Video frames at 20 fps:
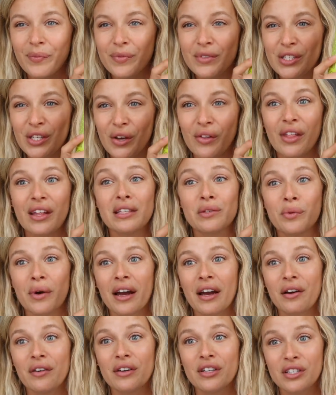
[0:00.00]
so that's
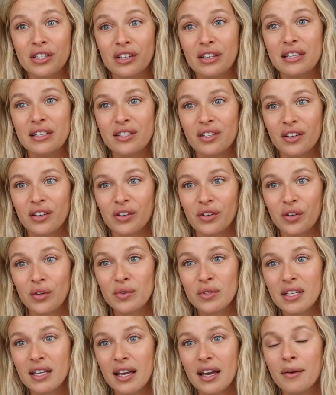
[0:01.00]
why I originally started
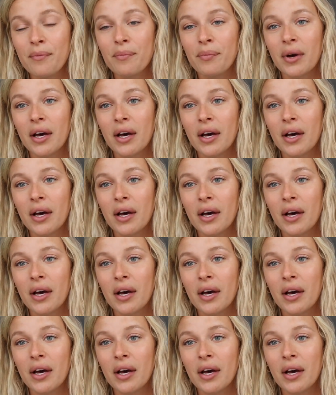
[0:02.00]
using it,